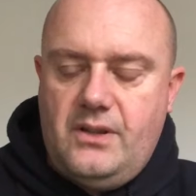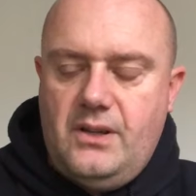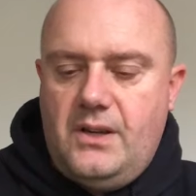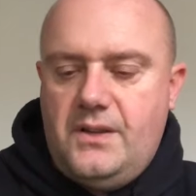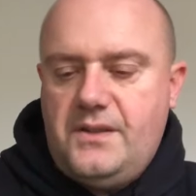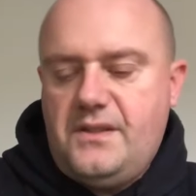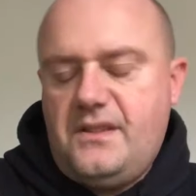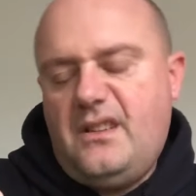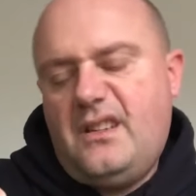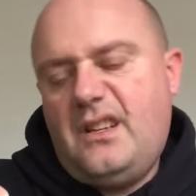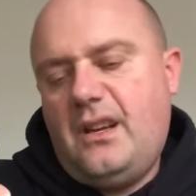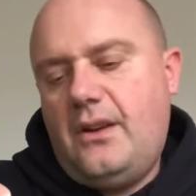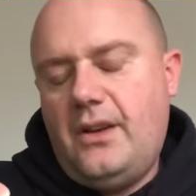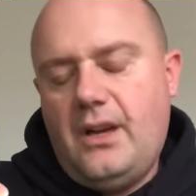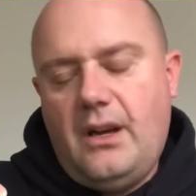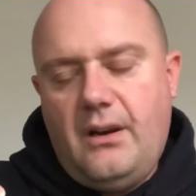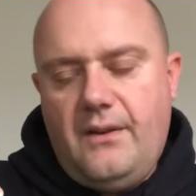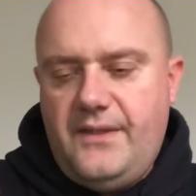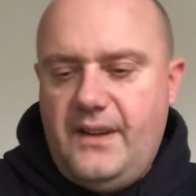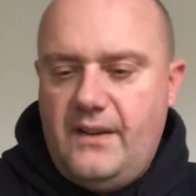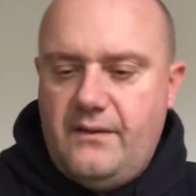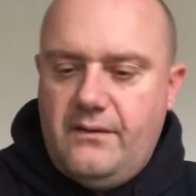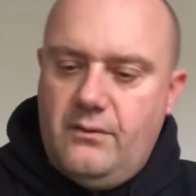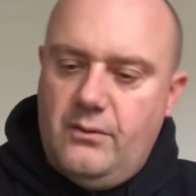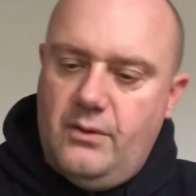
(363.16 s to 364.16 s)
I don't know, I've
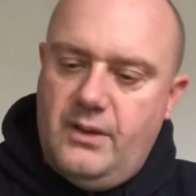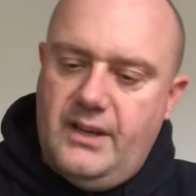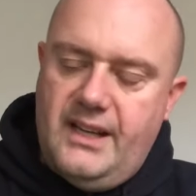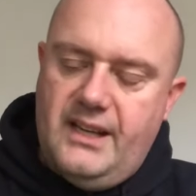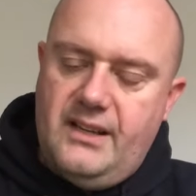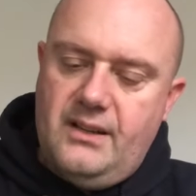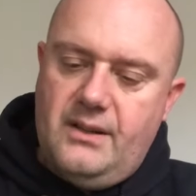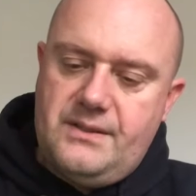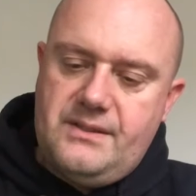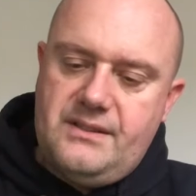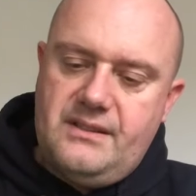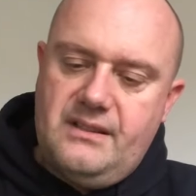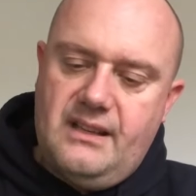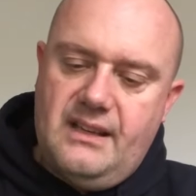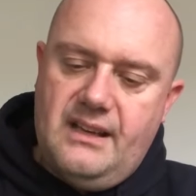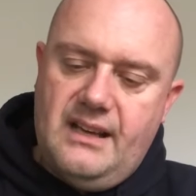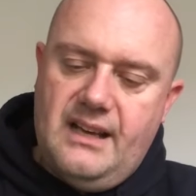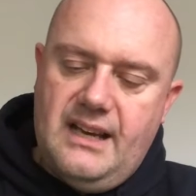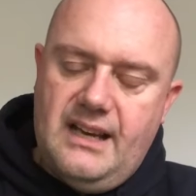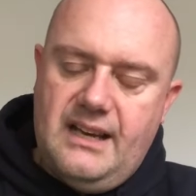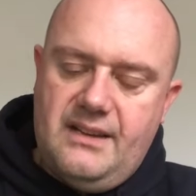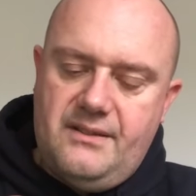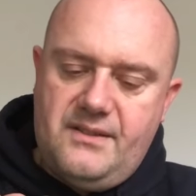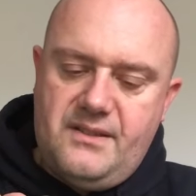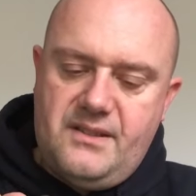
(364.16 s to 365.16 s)
never really costed it,
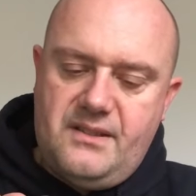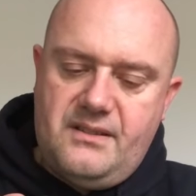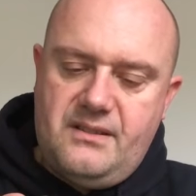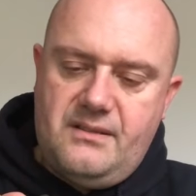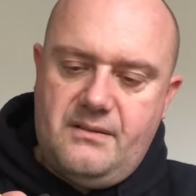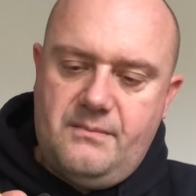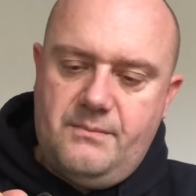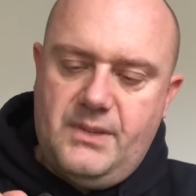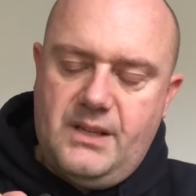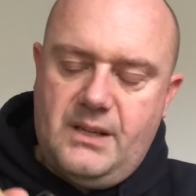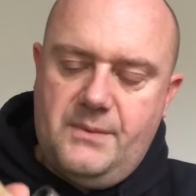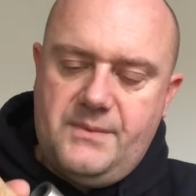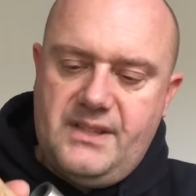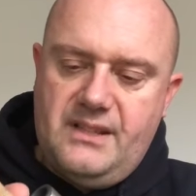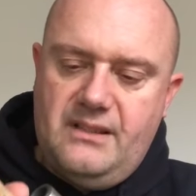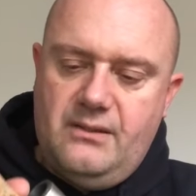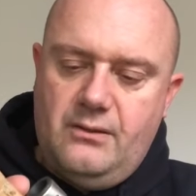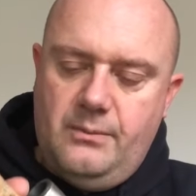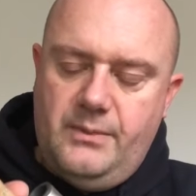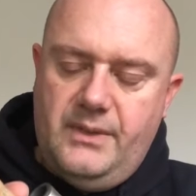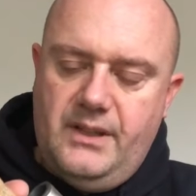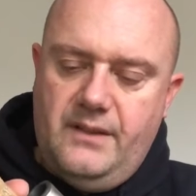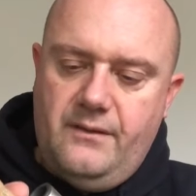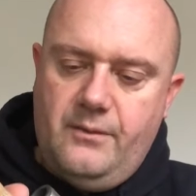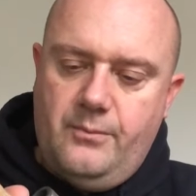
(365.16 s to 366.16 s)
and it becomes a little
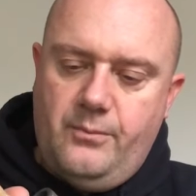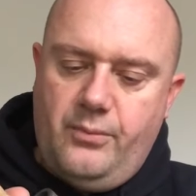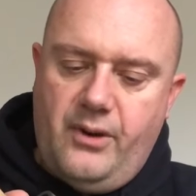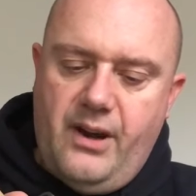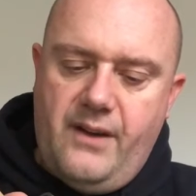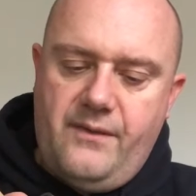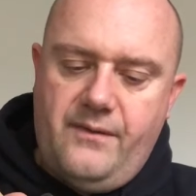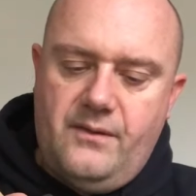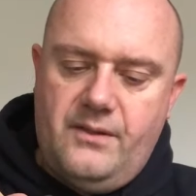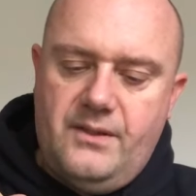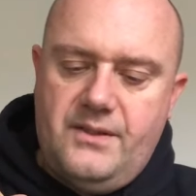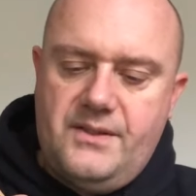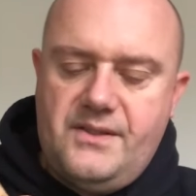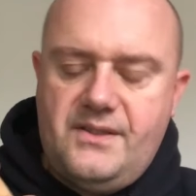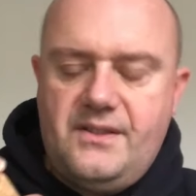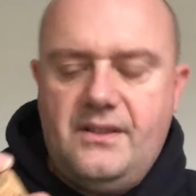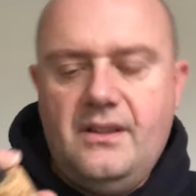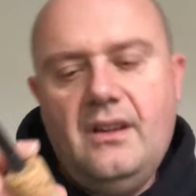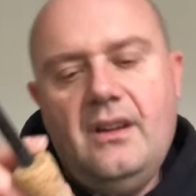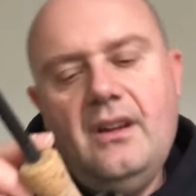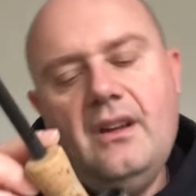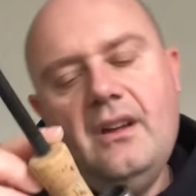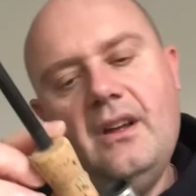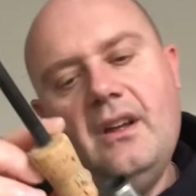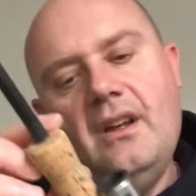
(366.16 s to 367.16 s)
bit of a preference.
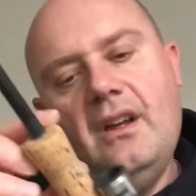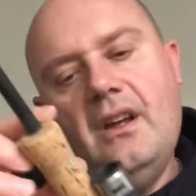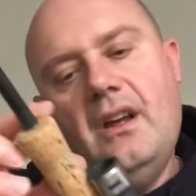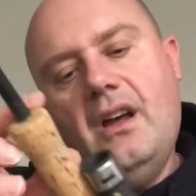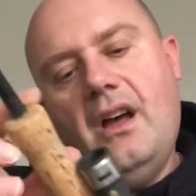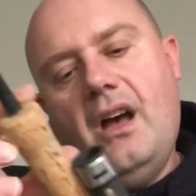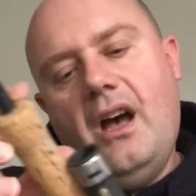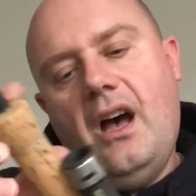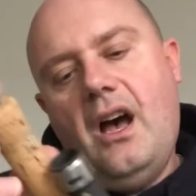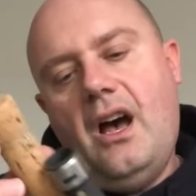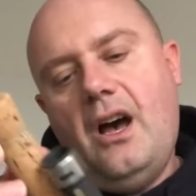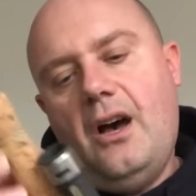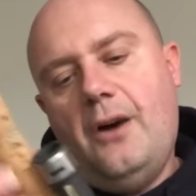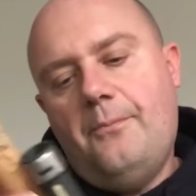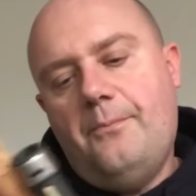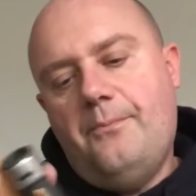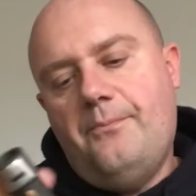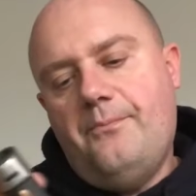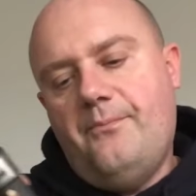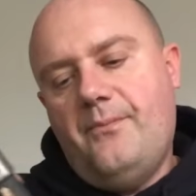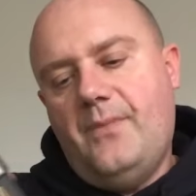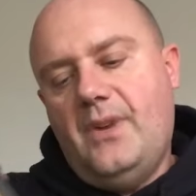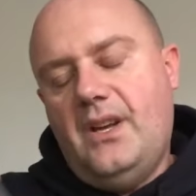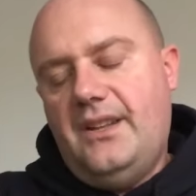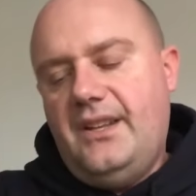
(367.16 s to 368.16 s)

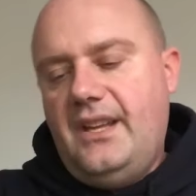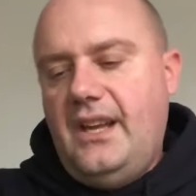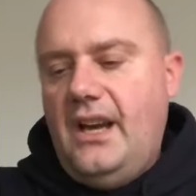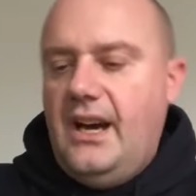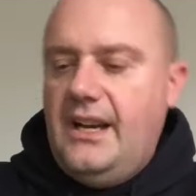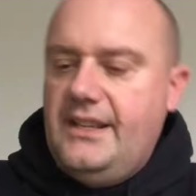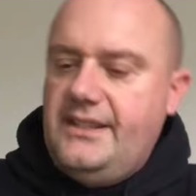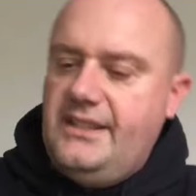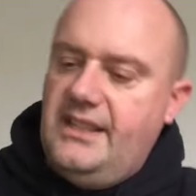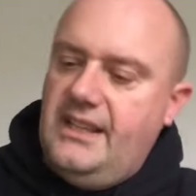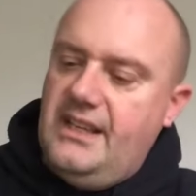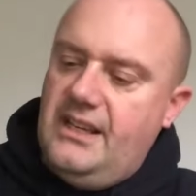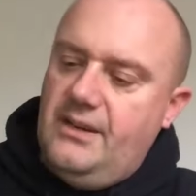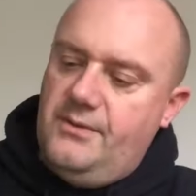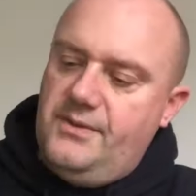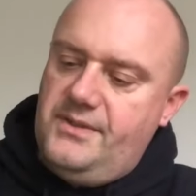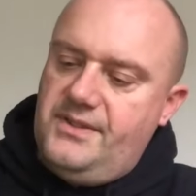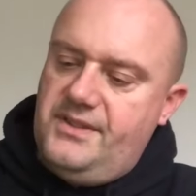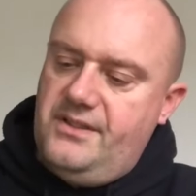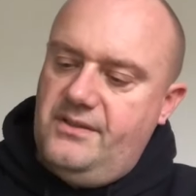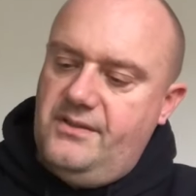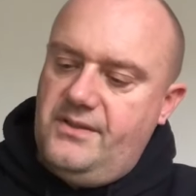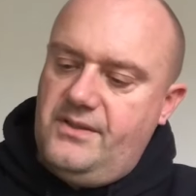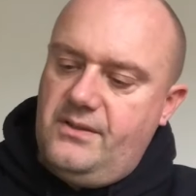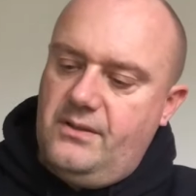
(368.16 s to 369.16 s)
The idea is
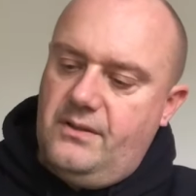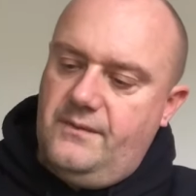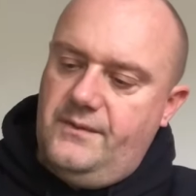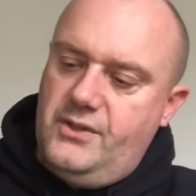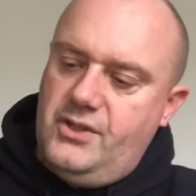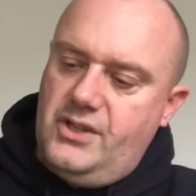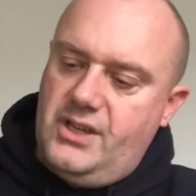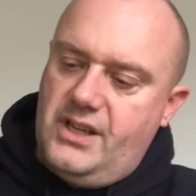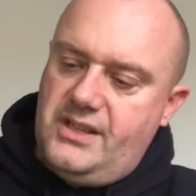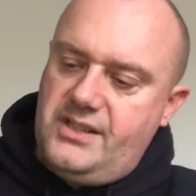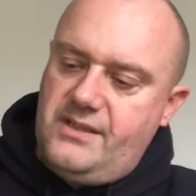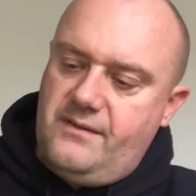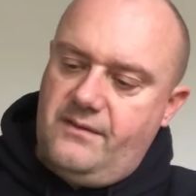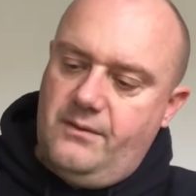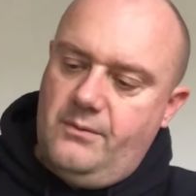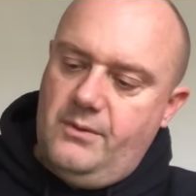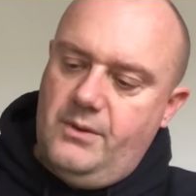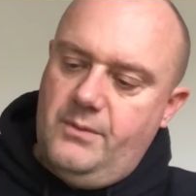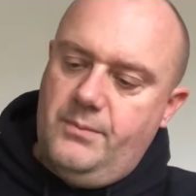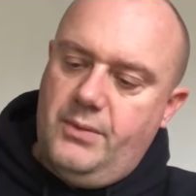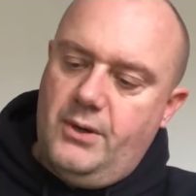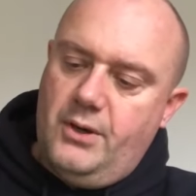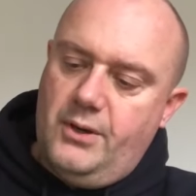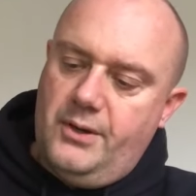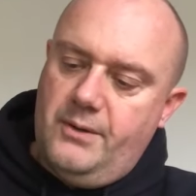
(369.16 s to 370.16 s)
you sort of adjust from the
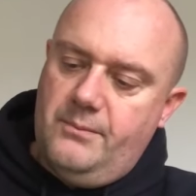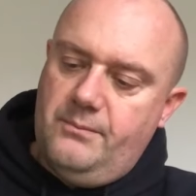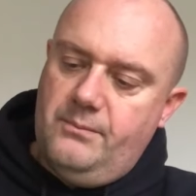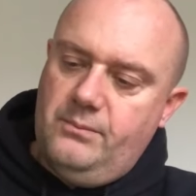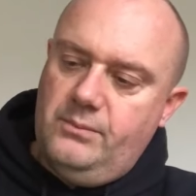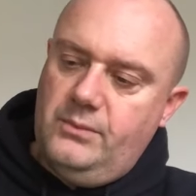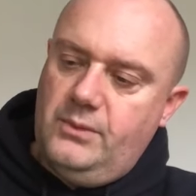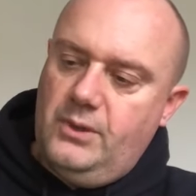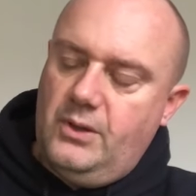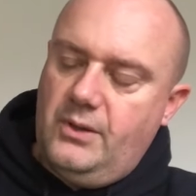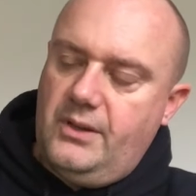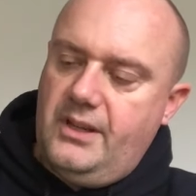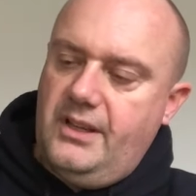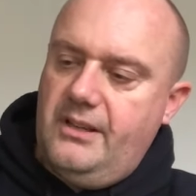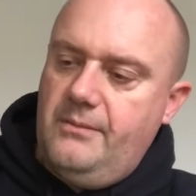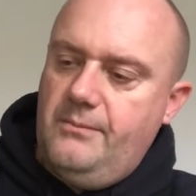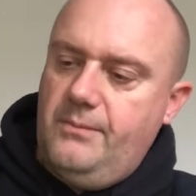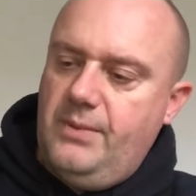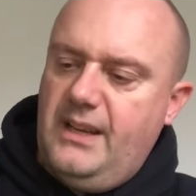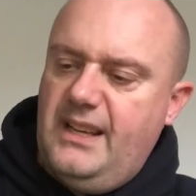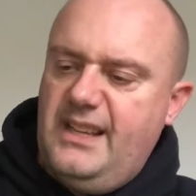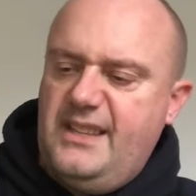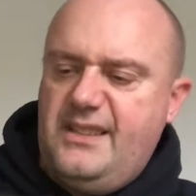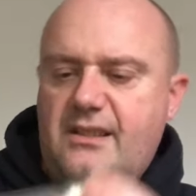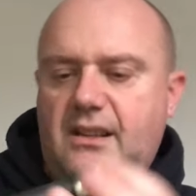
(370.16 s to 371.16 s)
bottom, lock it in
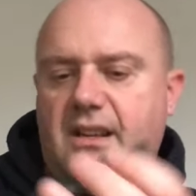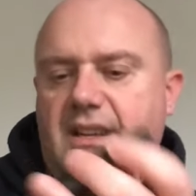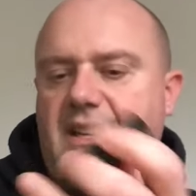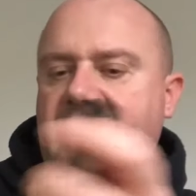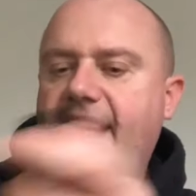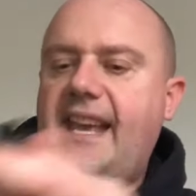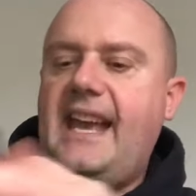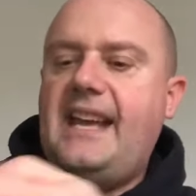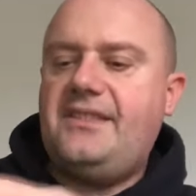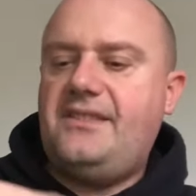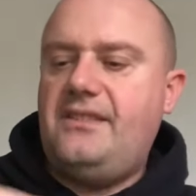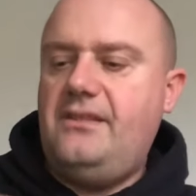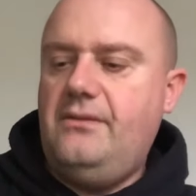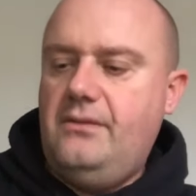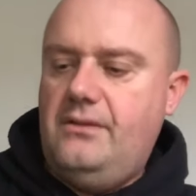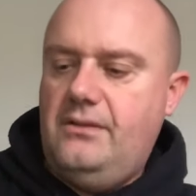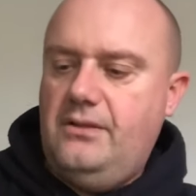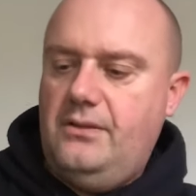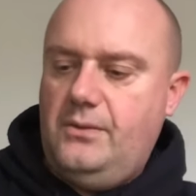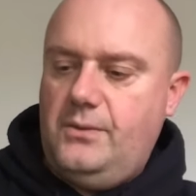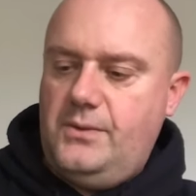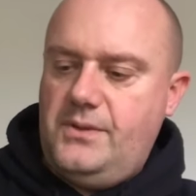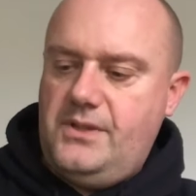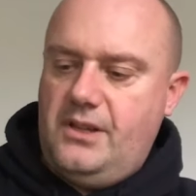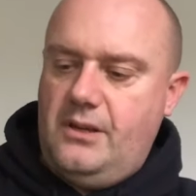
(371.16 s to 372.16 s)
place. I guess you could
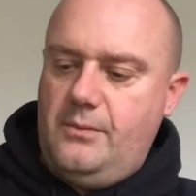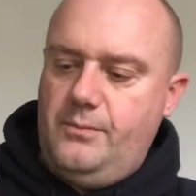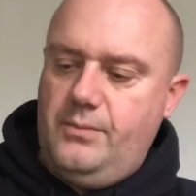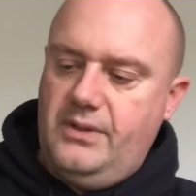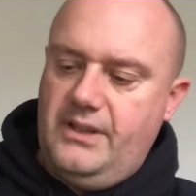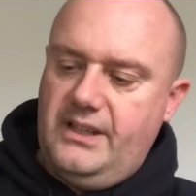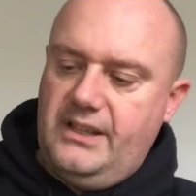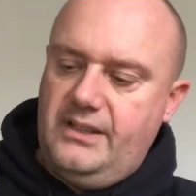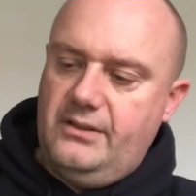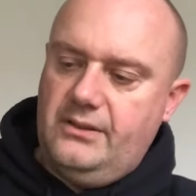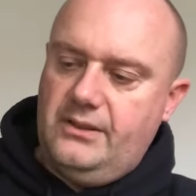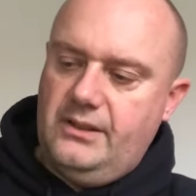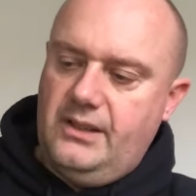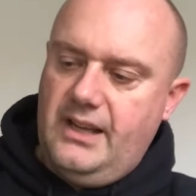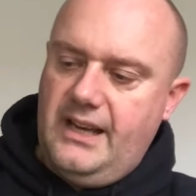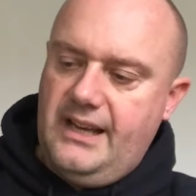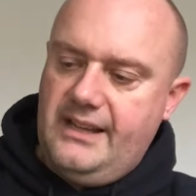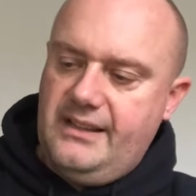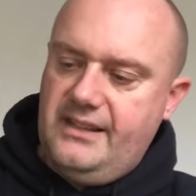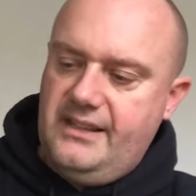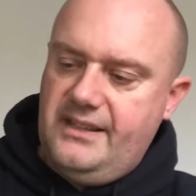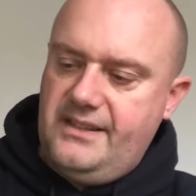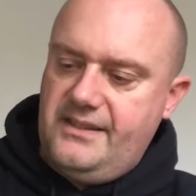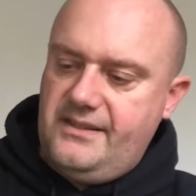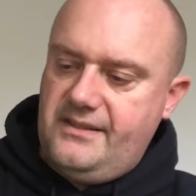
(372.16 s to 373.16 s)
also put it on like
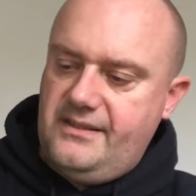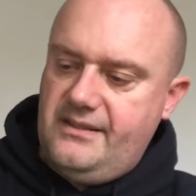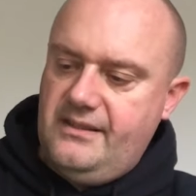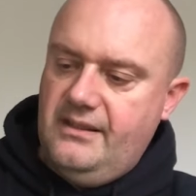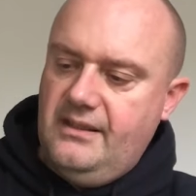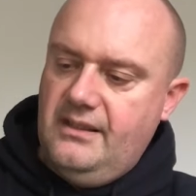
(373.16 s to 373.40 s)
this.